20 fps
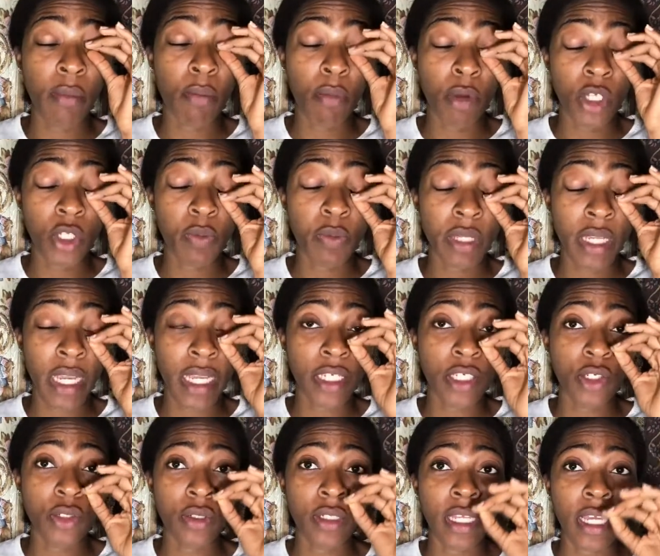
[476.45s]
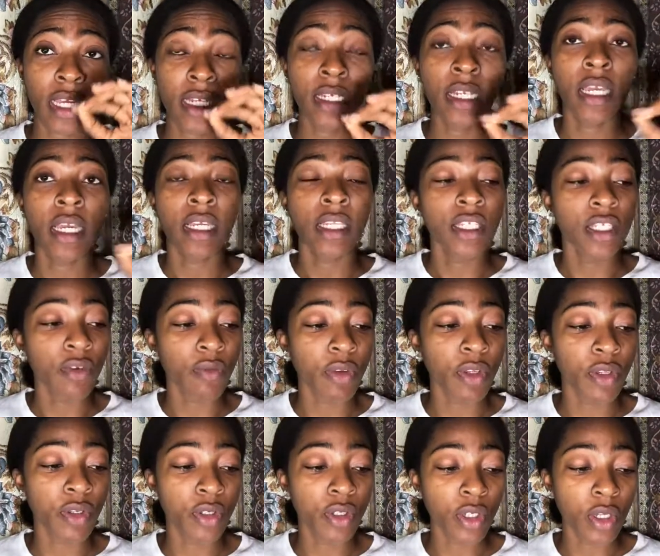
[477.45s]
much bigger issue than the
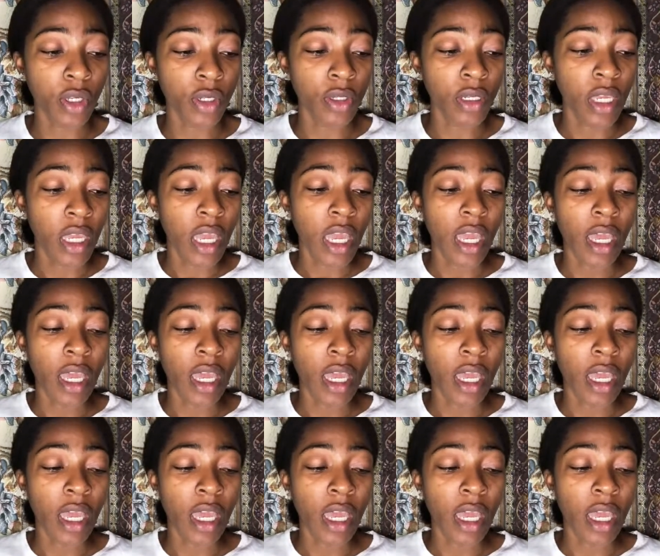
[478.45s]
reunion.